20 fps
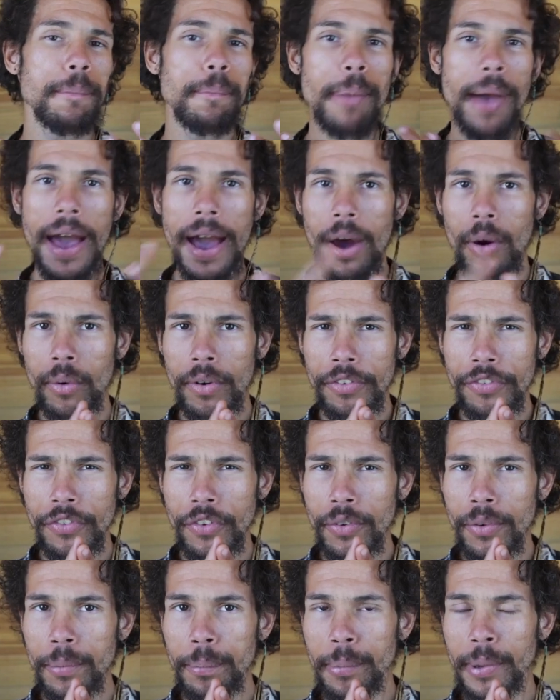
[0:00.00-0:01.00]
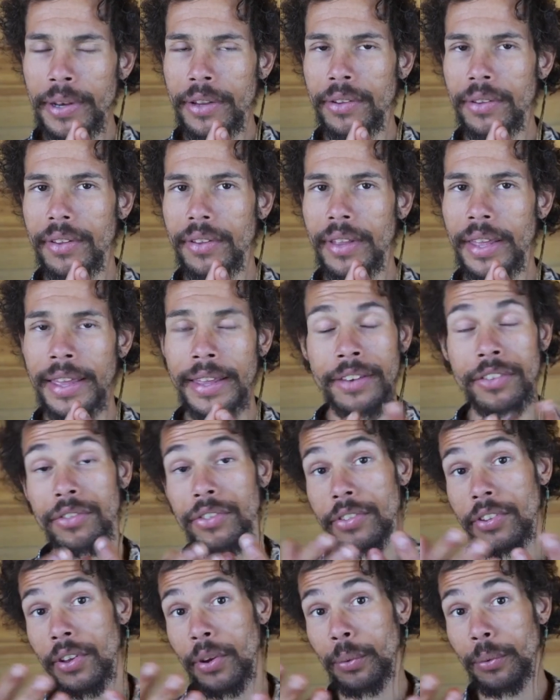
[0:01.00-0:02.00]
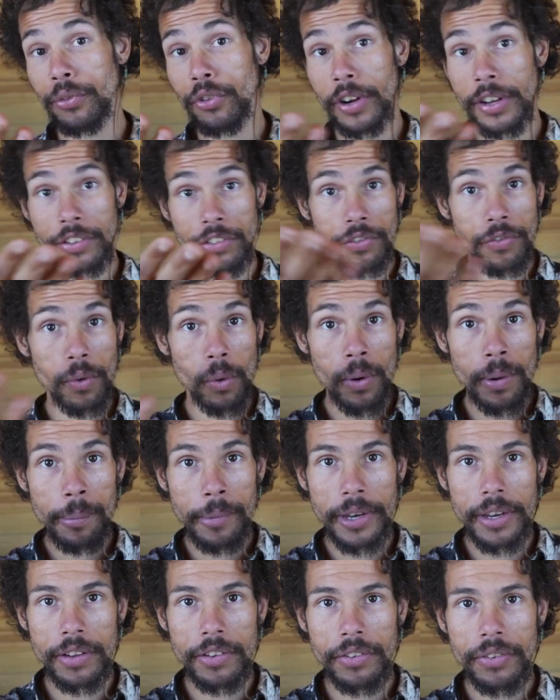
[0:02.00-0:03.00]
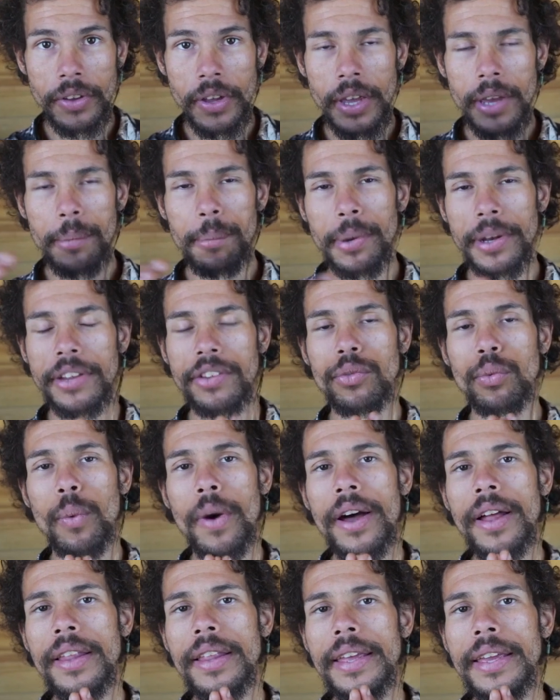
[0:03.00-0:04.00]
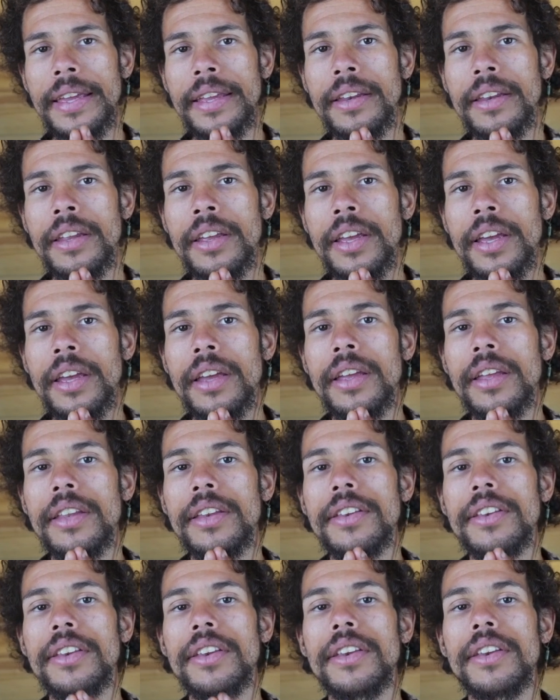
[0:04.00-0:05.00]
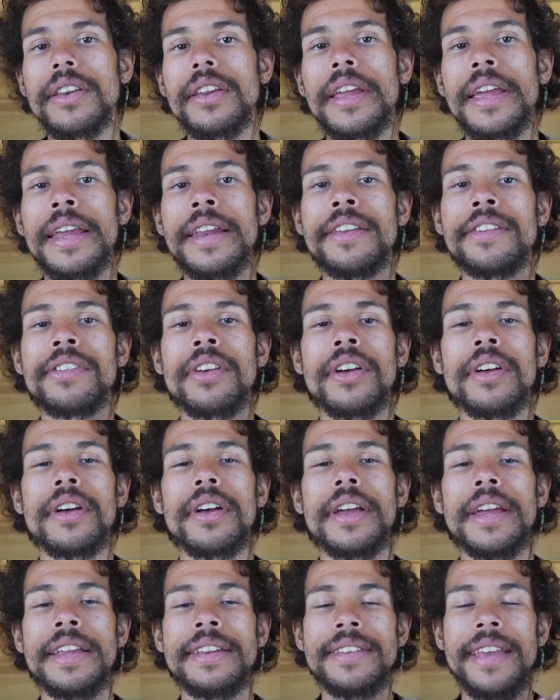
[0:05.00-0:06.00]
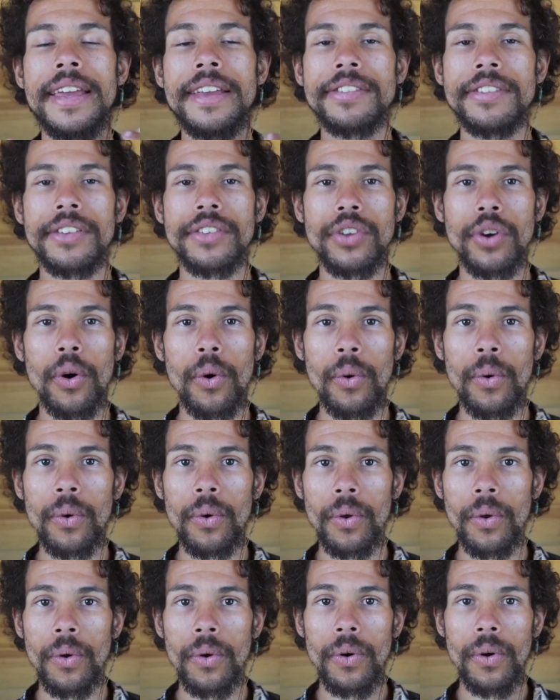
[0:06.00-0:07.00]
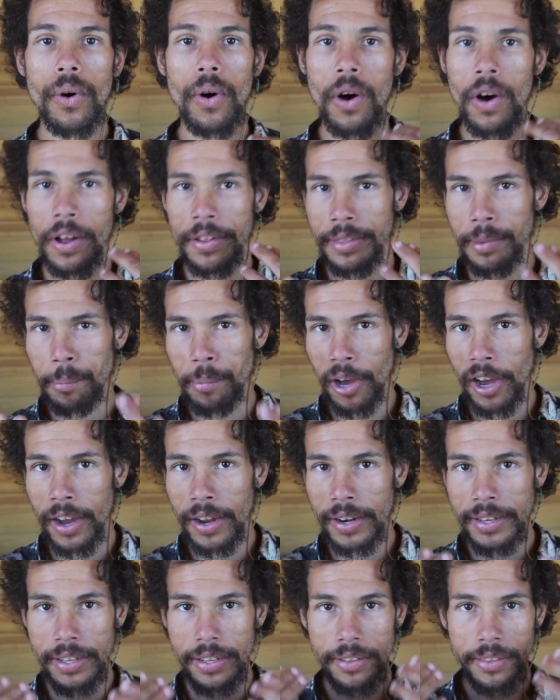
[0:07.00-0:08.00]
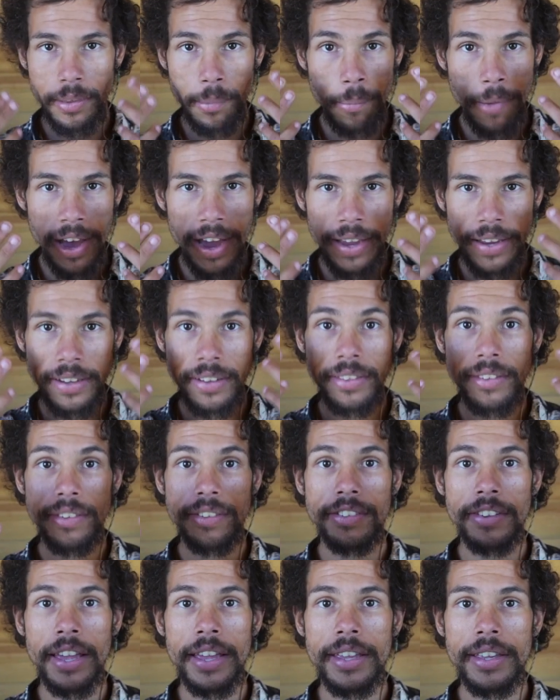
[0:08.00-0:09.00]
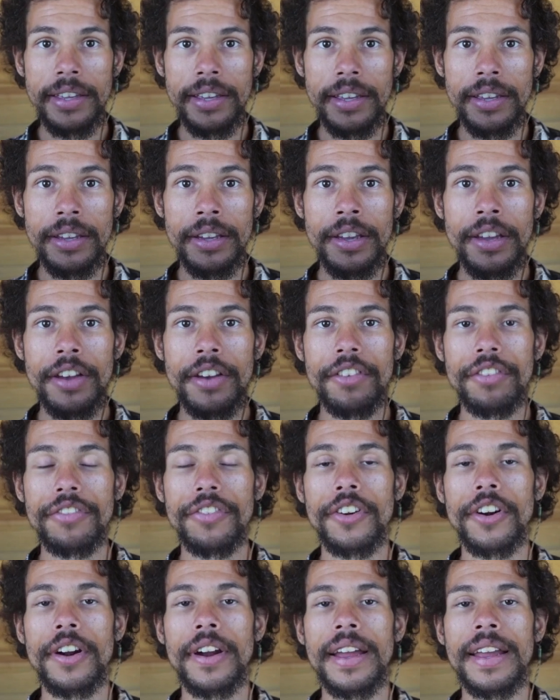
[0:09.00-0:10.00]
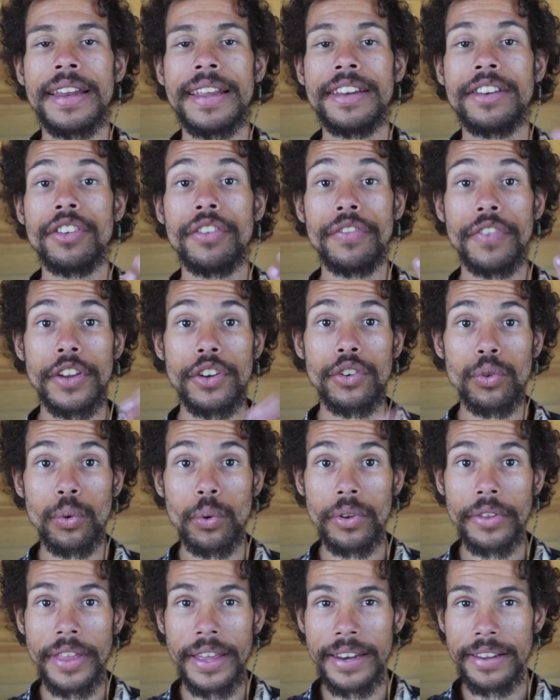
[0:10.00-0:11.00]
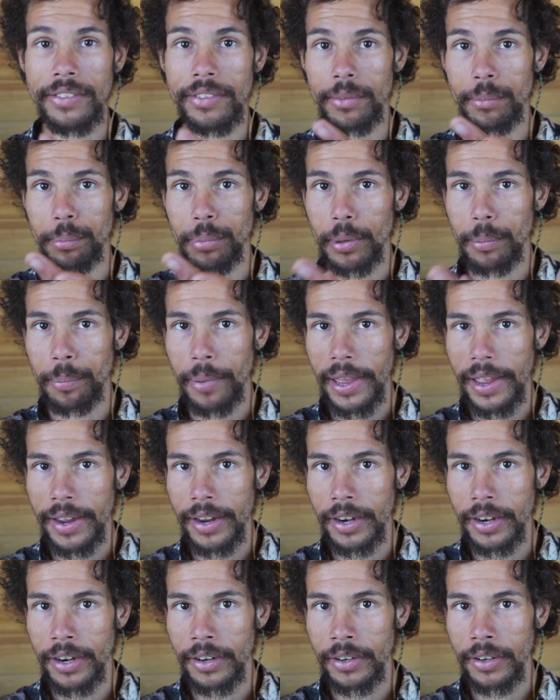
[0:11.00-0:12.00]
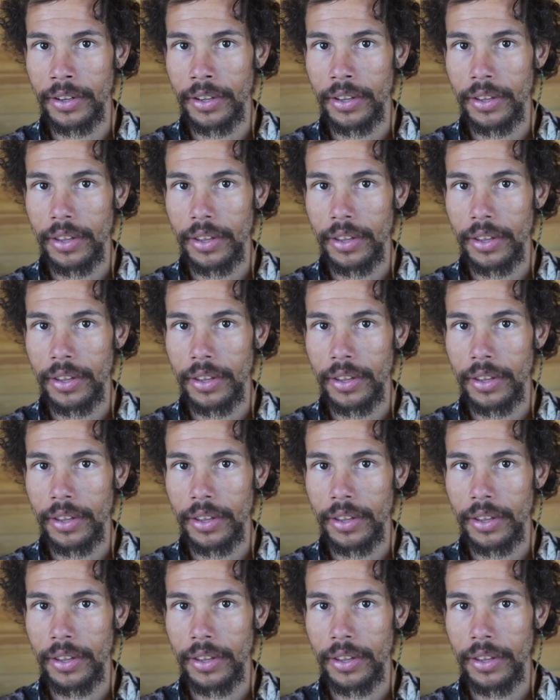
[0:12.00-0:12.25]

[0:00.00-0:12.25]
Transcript: powerful but it, and so transformative, but as well it it is a it takes a toll on the body, the mind and the psyche for an individual that isn't prepared.